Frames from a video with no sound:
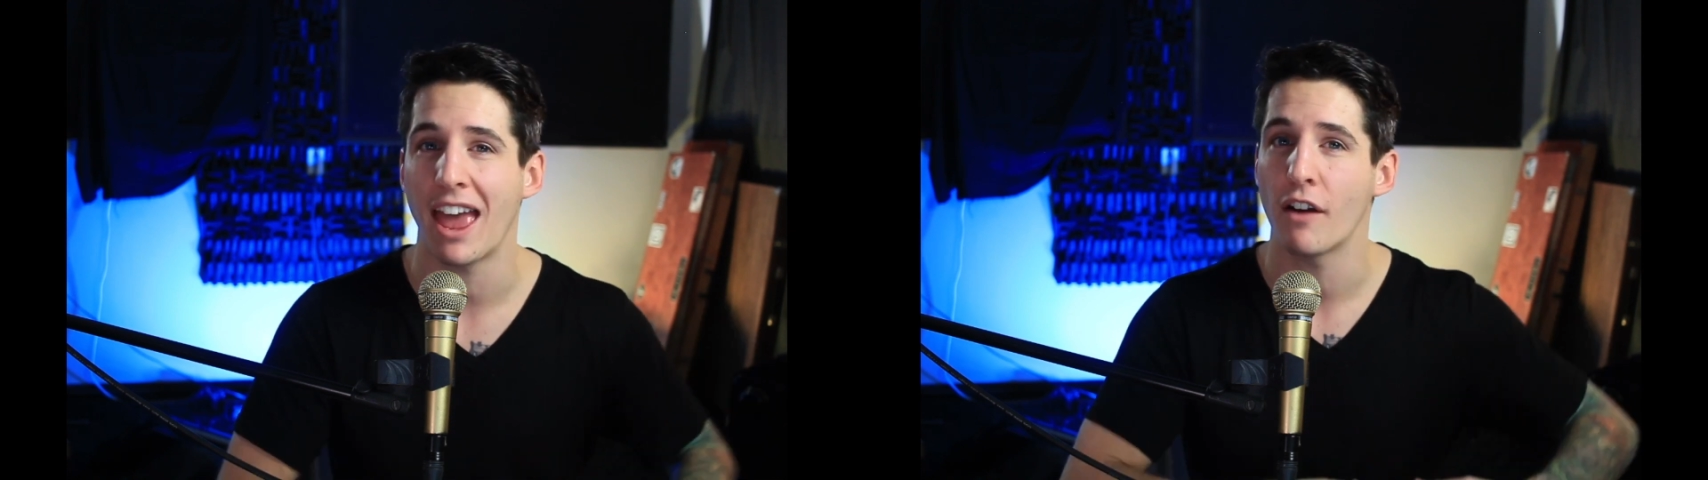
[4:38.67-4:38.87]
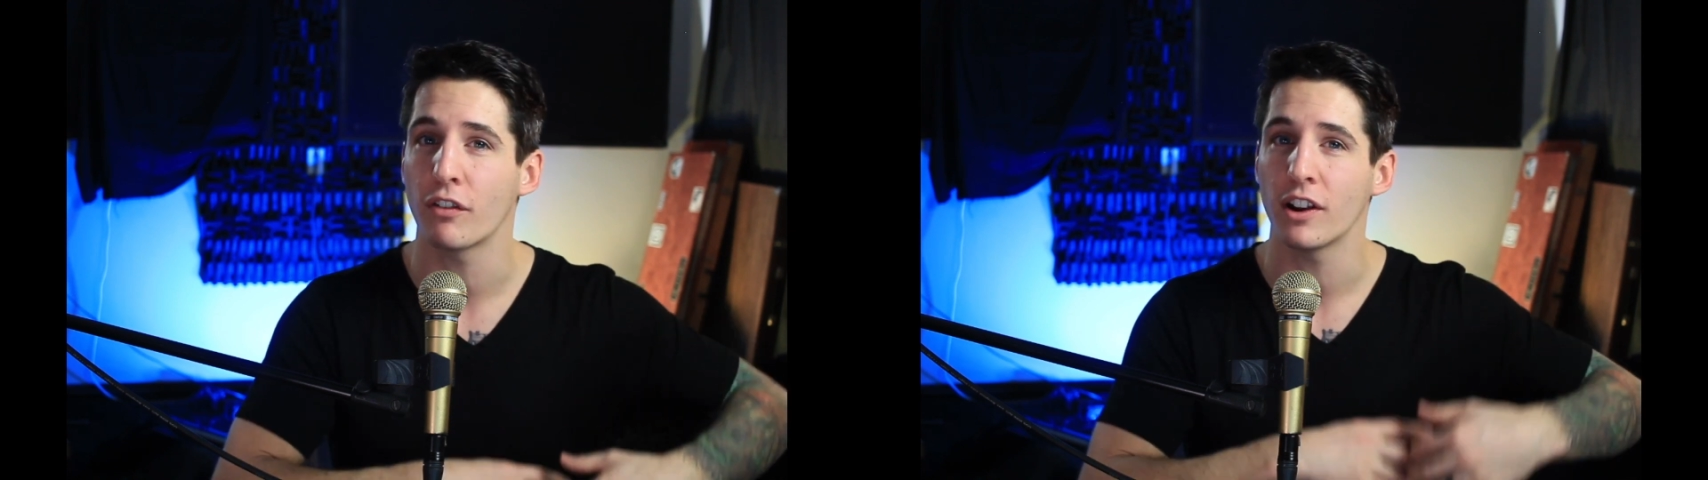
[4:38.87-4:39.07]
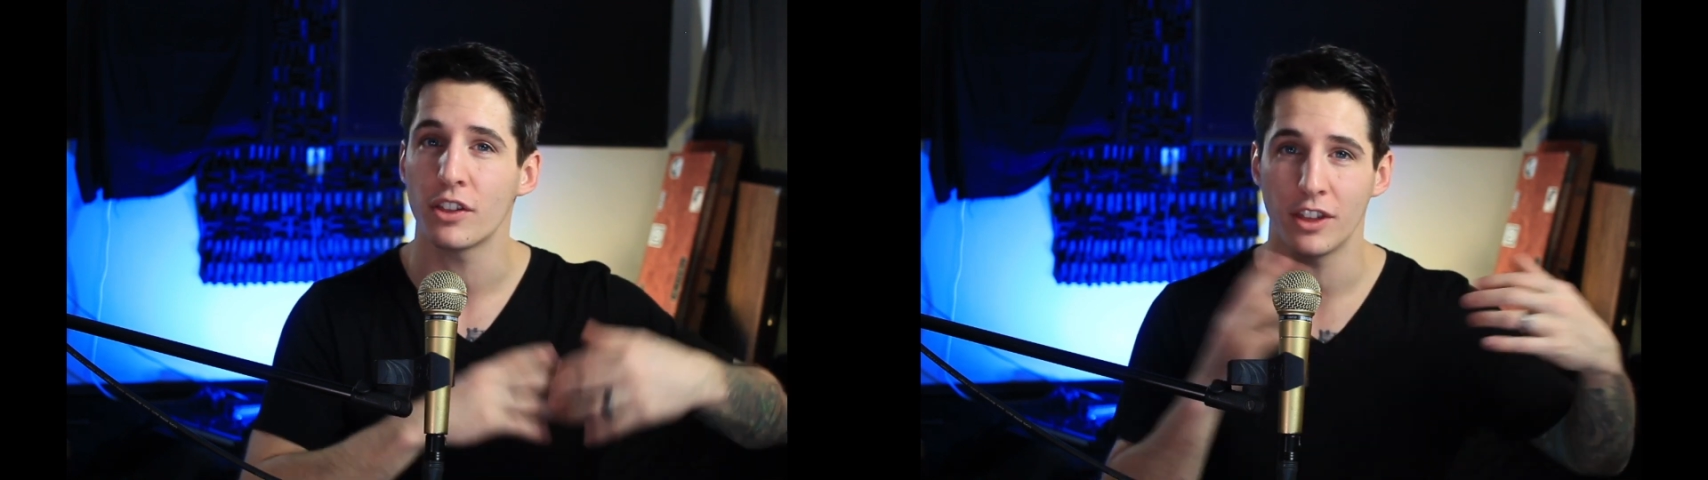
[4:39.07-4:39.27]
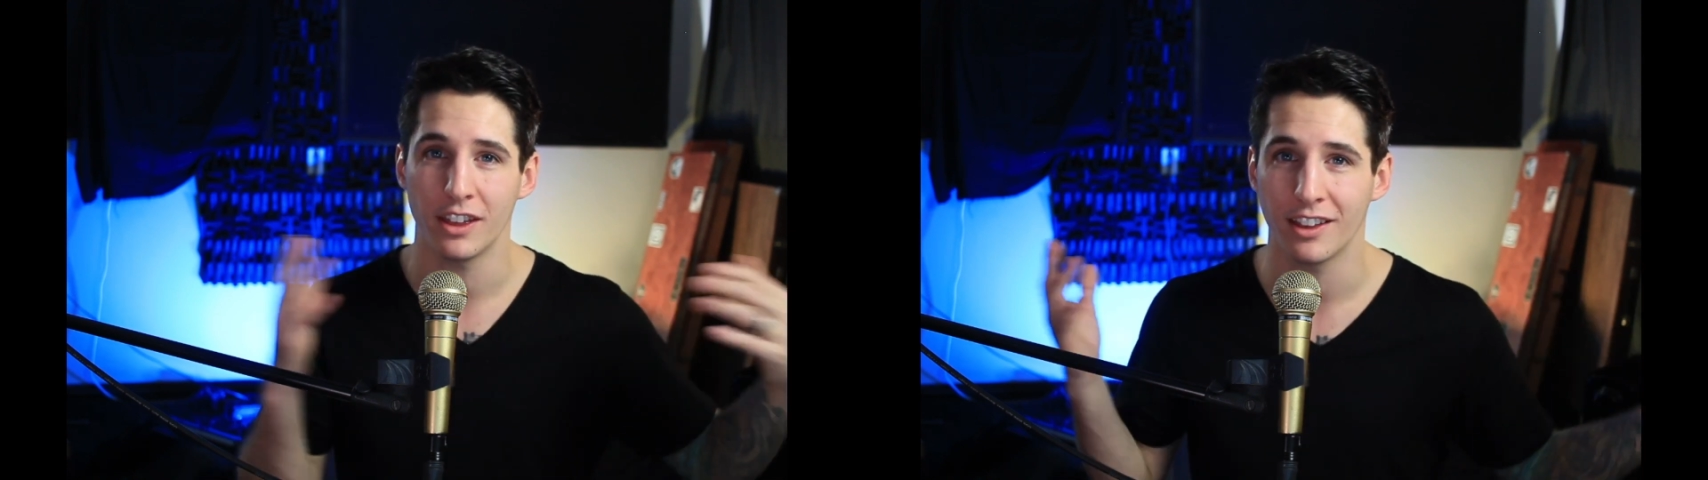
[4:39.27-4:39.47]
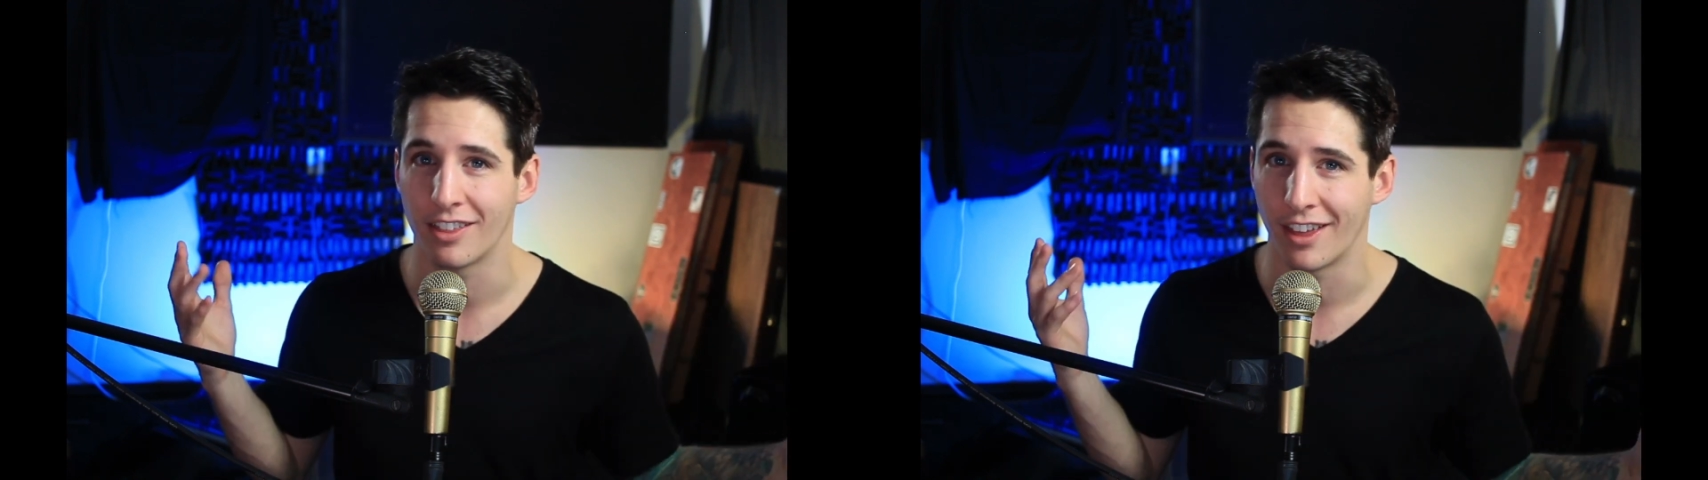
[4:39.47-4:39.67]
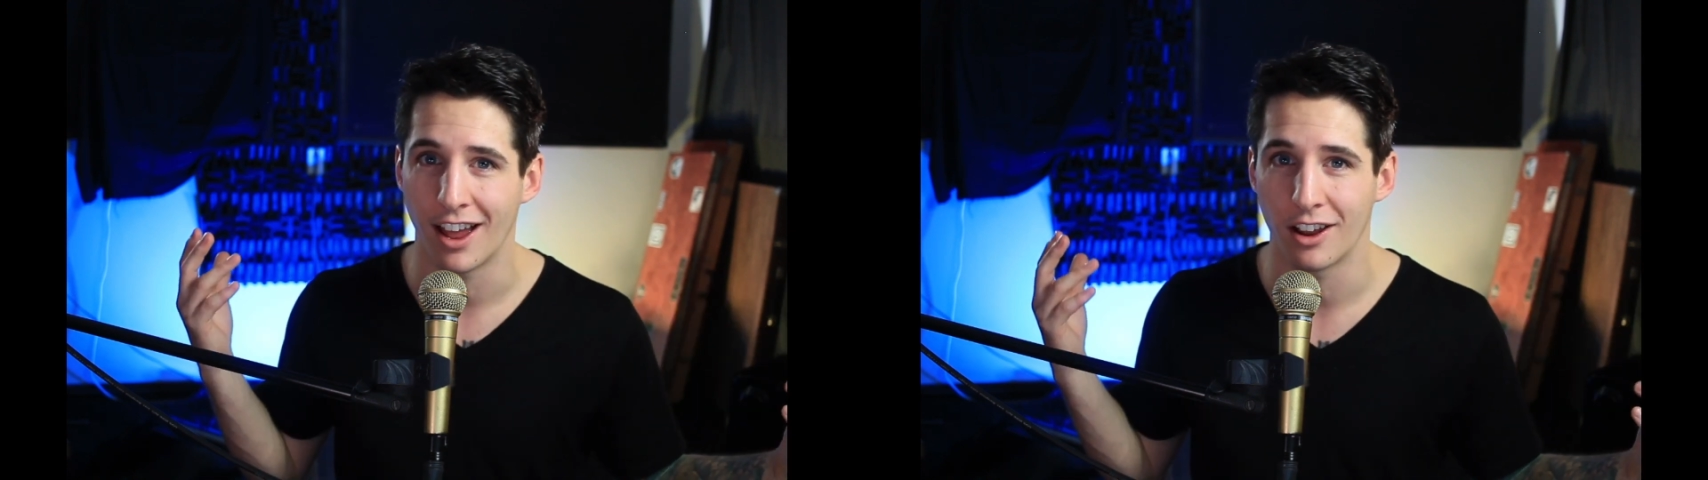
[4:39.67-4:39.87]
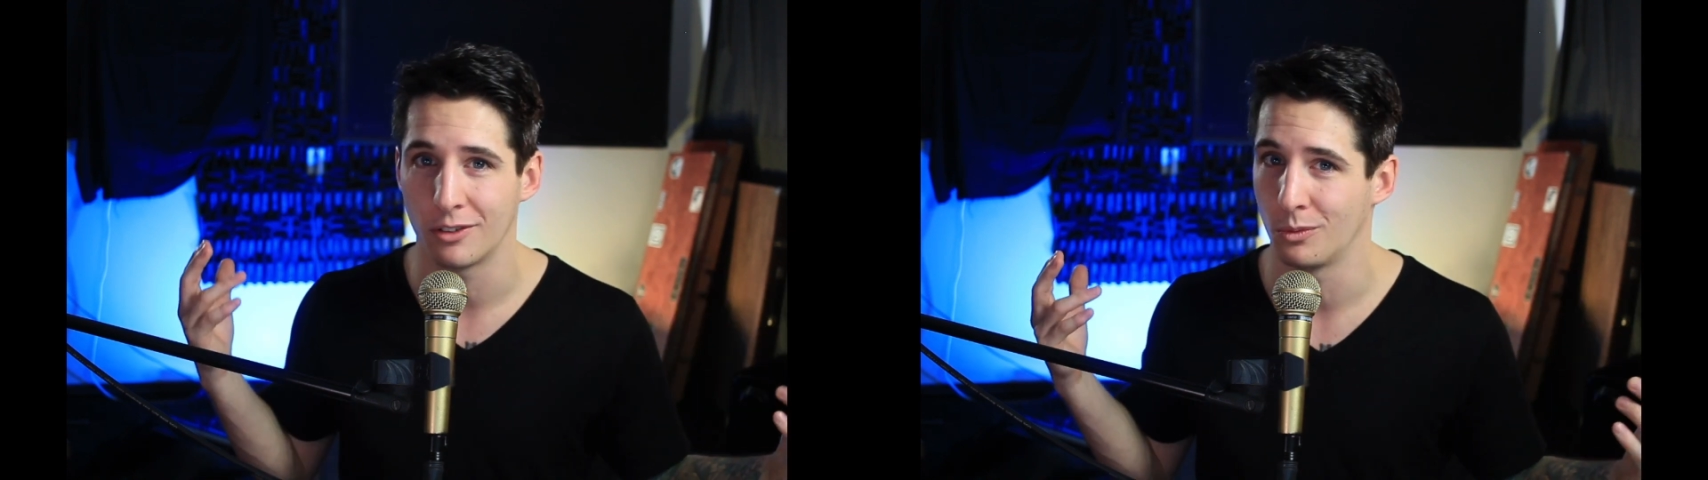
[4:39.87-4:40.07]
everything that